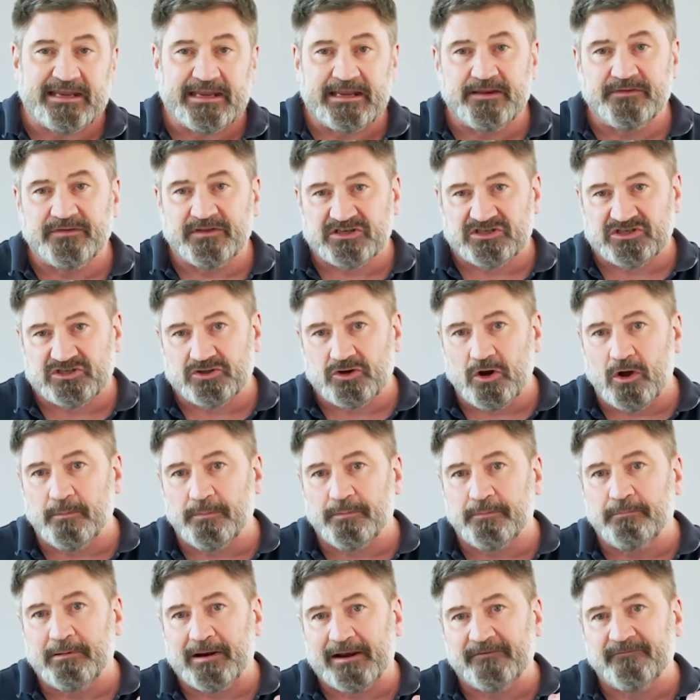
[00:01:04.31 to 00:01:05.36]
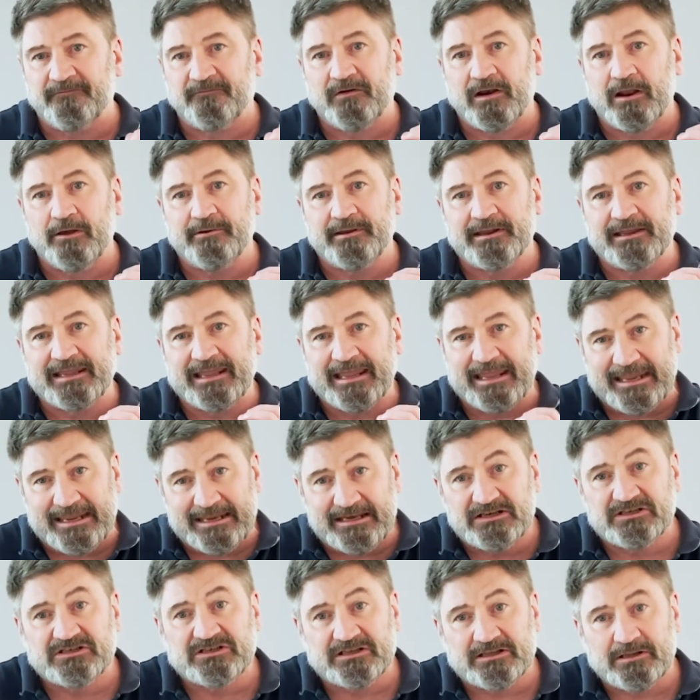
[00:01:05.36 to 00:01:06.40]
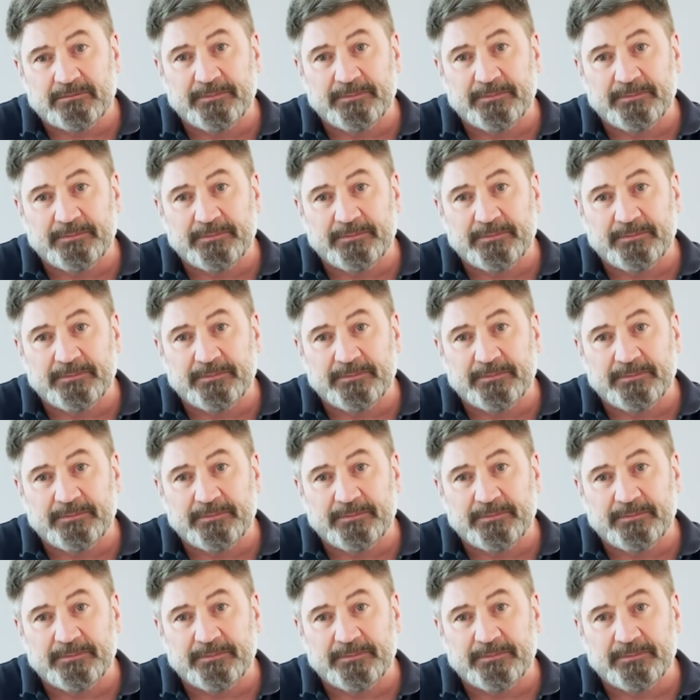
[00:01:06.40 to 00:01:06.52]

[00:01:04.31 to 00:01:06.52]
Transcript: either stop blood flowing into the